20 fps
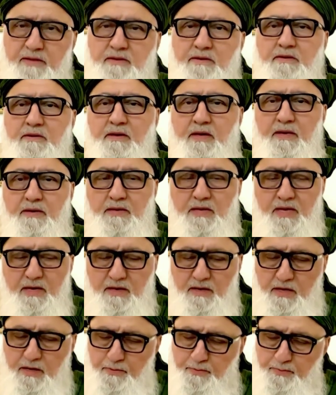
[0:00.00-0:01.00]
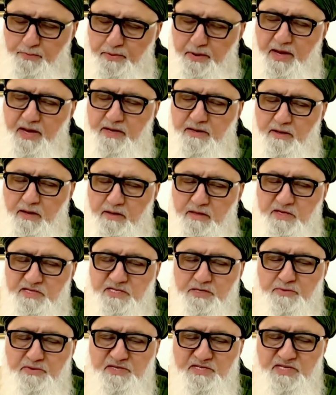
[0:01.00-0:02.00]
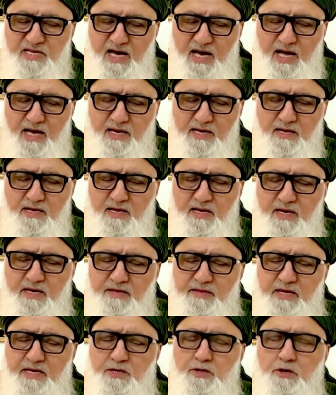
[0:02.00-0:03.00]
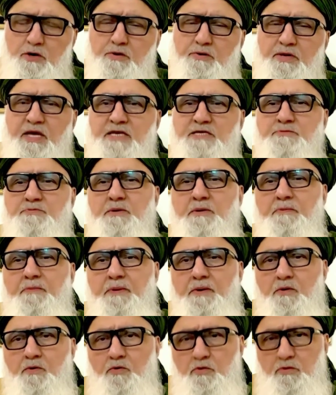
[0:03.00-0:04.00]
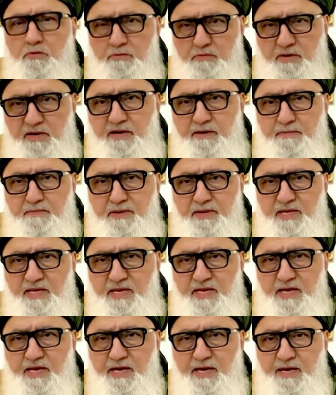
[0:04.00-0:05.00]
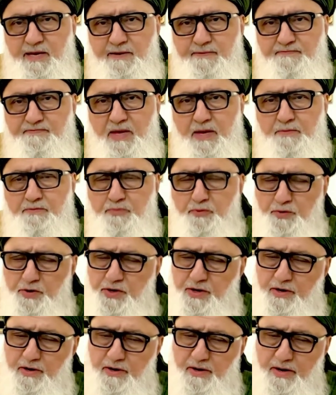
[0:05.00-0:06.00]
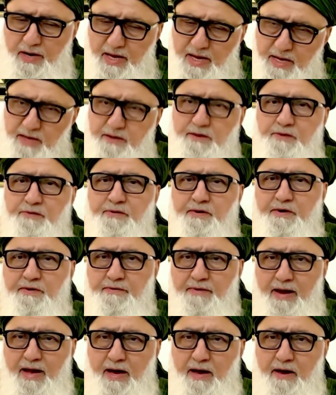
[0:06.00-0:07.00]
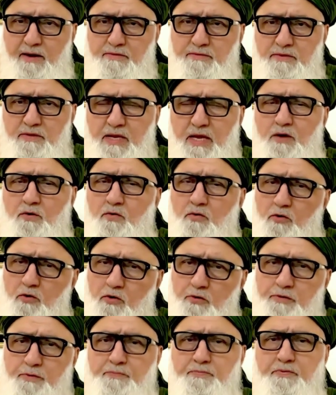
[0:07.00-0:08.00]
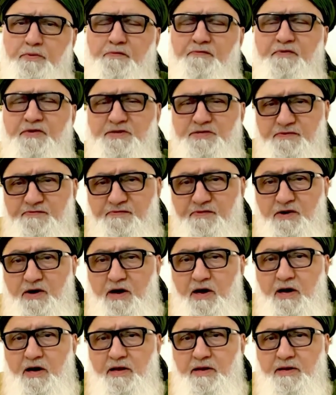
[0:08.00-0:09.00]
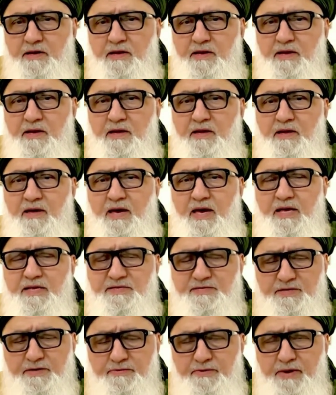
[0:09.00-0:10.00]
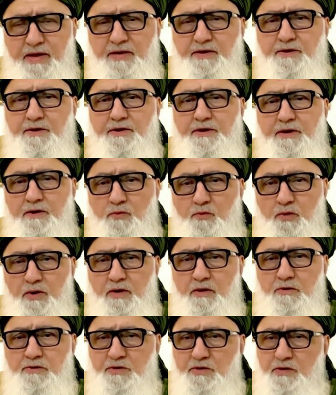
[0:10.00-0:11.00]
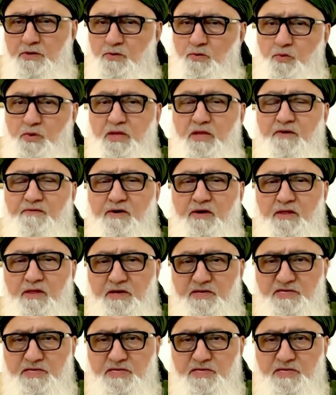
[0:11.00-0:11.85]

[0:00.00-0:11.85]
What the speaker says: and keep praying to Allah that don't test me beyond my ability, and put your head to the ground like all the Prophets of God and surrender your will to the will of Allah